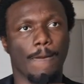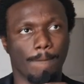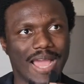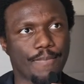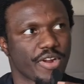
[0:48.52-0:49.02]

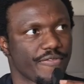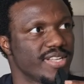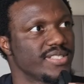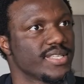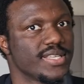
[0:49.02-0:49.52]
My
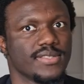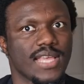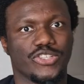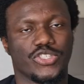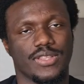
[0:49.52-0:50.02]
preference
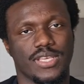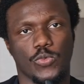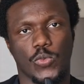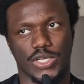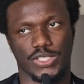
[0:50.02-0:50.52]
is actually
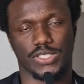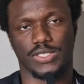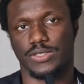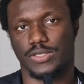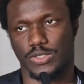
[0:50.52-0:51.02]
the
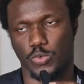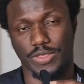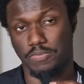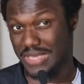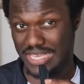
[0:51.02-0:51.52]
ones
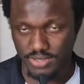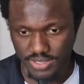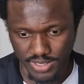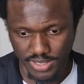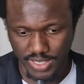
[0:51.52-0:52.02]
with
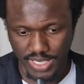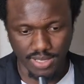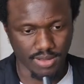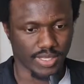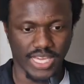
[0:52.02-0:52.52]
beans.
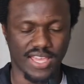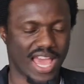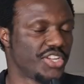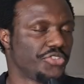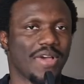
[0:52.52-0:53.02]

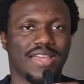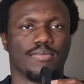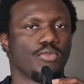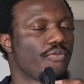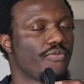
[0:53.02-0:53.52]
I just find
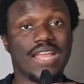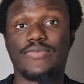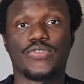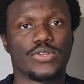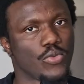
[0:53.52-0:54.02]
them more
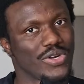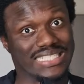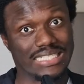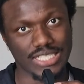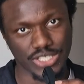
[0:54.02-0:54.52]
flavorful, more
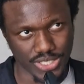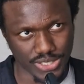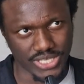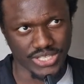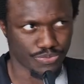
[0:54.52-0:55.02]

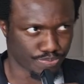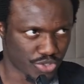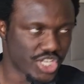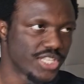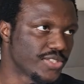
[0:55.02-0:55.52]
delicious. The
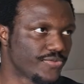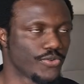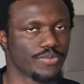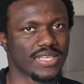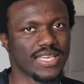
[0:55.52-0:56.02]
cheese
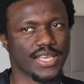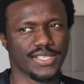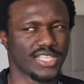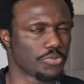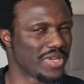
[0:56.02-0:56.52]
for me
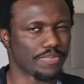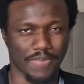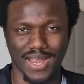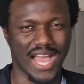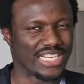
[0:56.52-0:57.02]
is just a
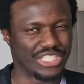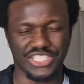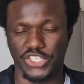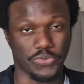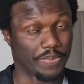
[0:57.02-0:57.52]
bit
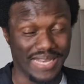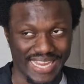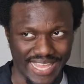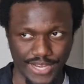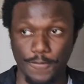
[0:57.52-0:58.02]
bland, just a bit
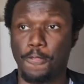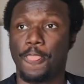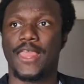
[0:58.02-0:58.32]
plain.